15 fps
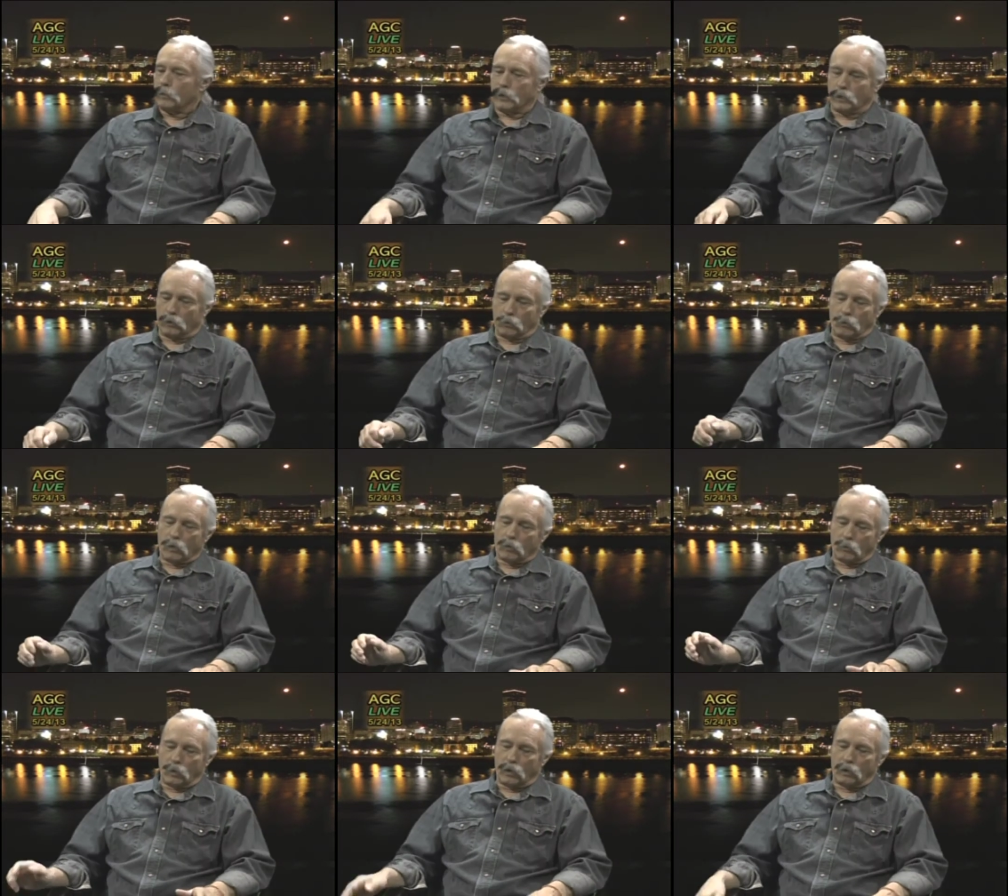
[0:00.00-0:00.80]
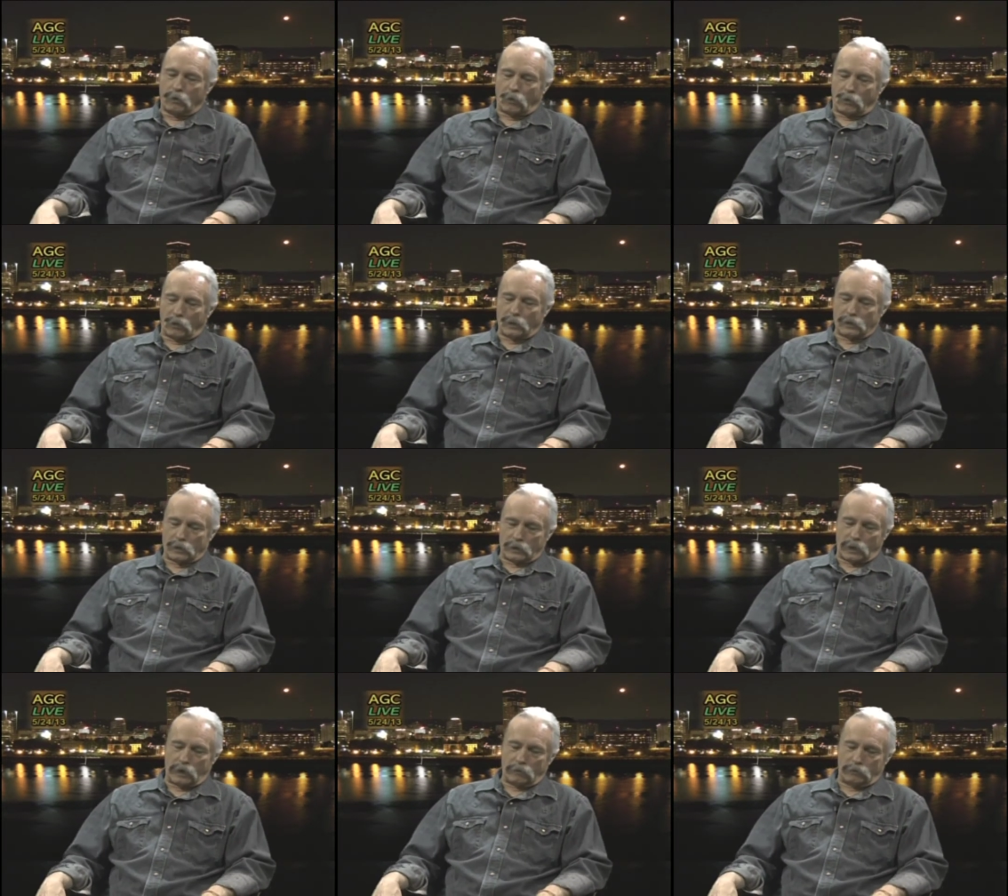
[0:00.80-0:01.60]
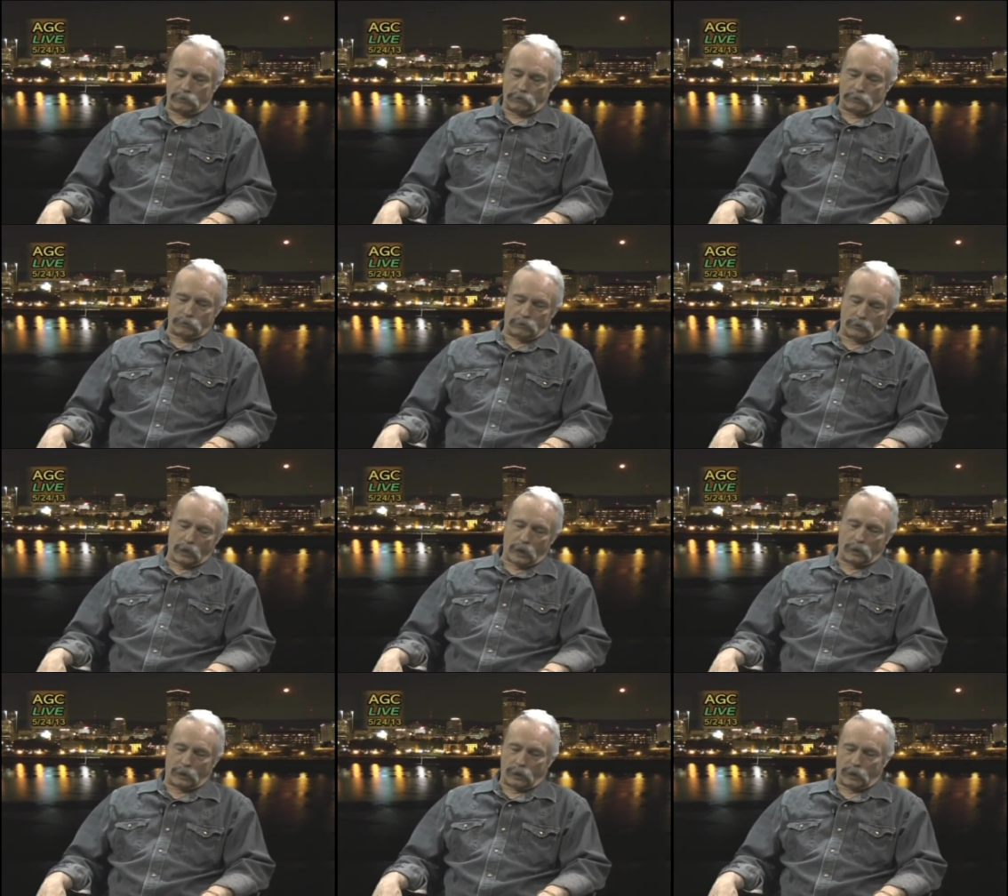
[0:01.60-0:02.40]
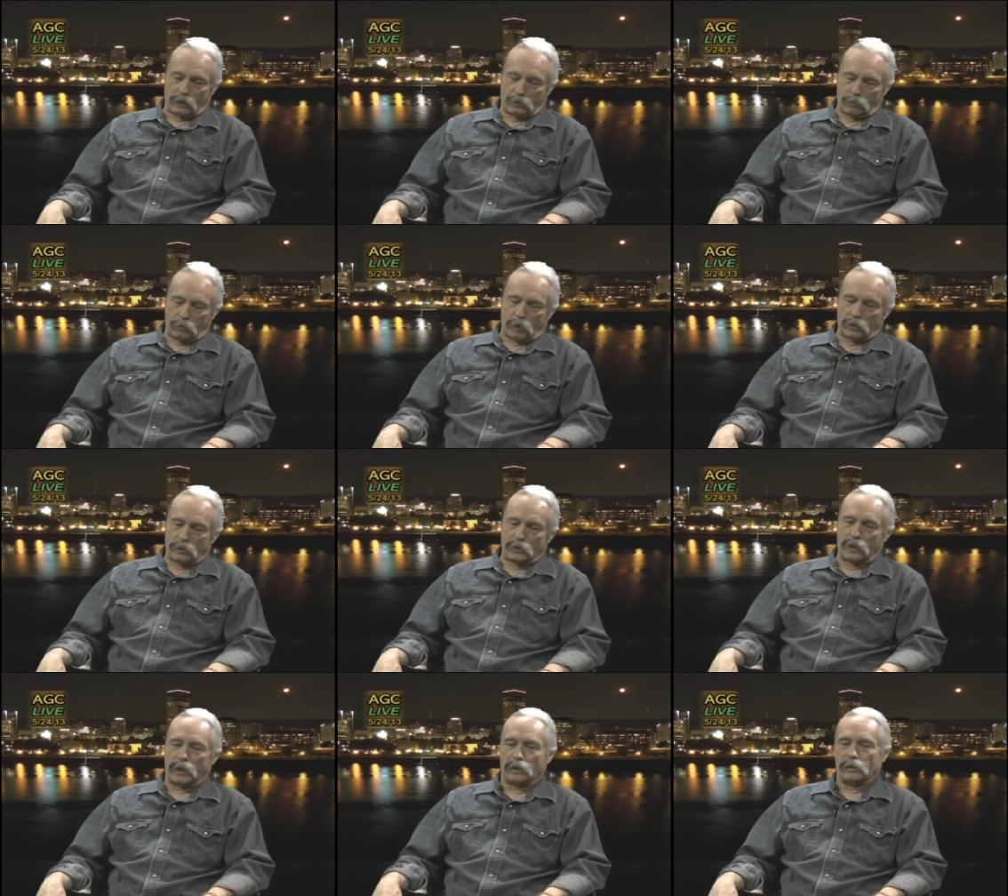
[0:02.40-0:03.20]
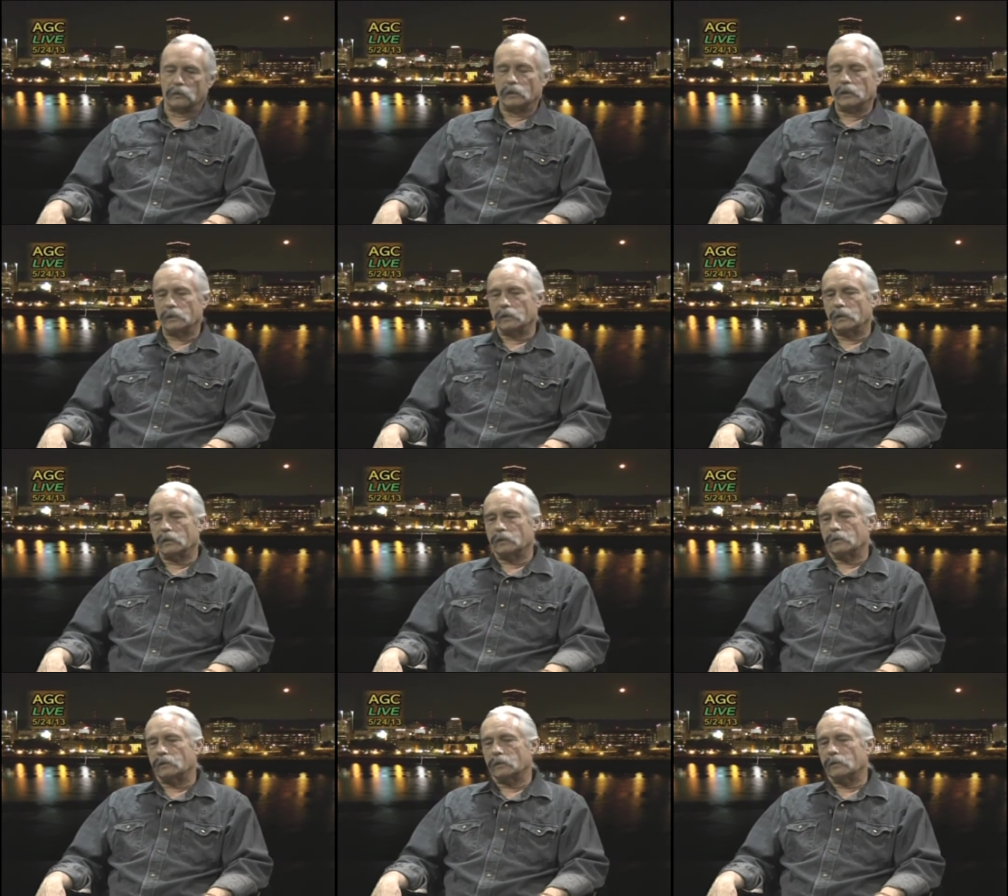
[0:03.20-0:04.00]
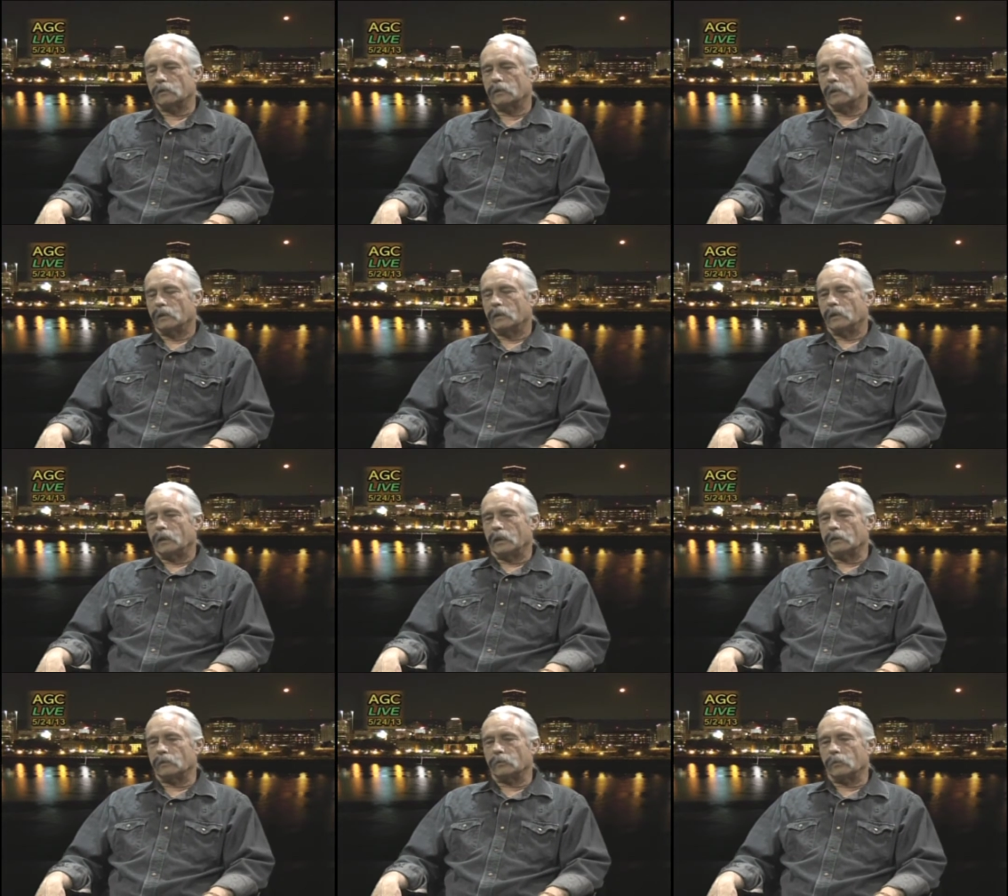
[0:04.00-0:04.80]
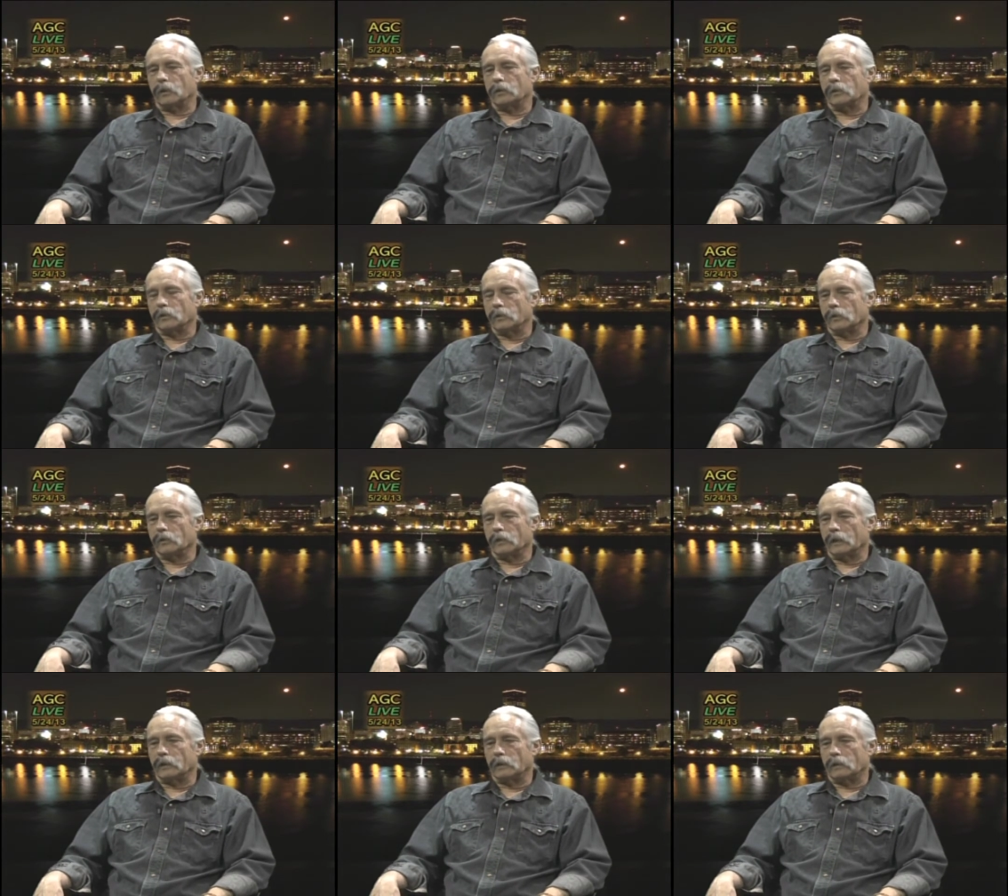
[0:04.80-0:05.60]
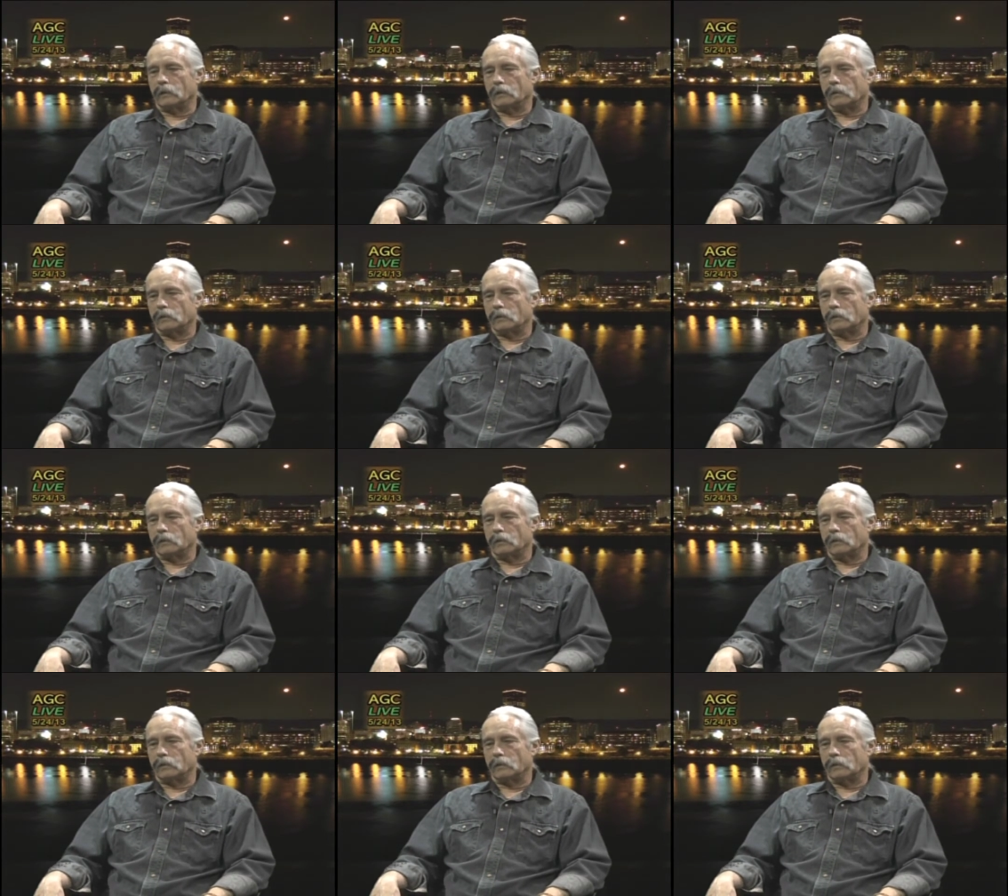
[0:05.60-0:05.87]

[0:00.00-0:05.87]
Well, you know, what, one of the things that I've got against Monsanto isn't, isn't, isn't what they're doing